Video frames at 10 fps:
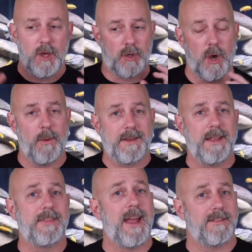go and
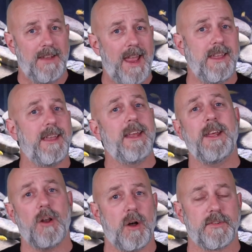get that tank, get
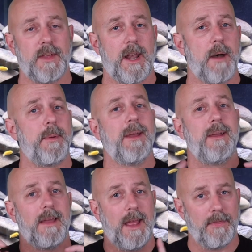it all set up,
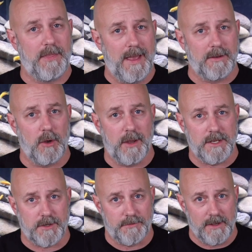and then go
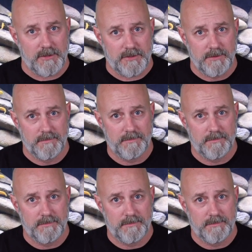get your fish.